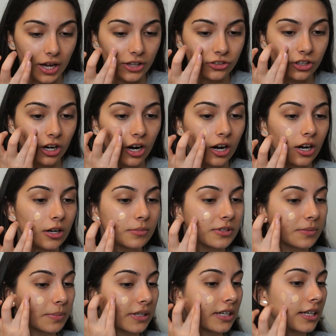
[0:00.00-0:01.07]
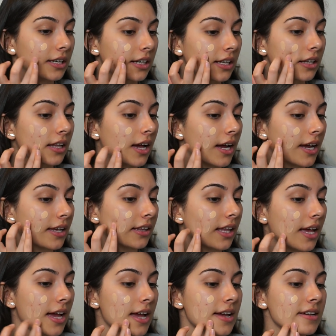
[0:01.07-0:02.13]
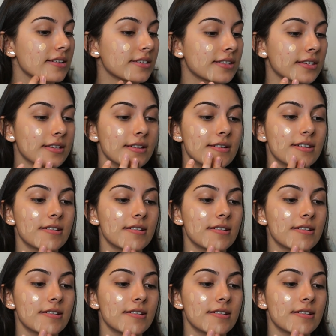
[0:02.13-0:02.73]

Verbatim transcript: underarms, bikini line, legs,